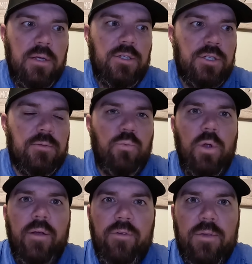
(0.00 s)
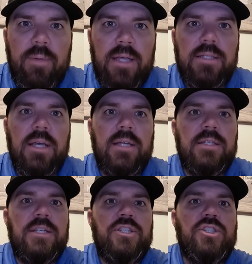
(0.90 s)
just whatever the bait size
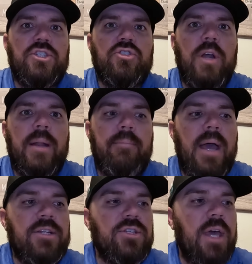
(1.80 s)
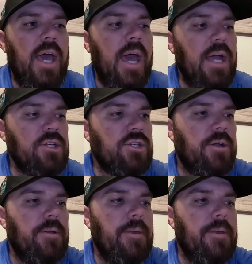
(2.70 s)
is, just try to match the hatch.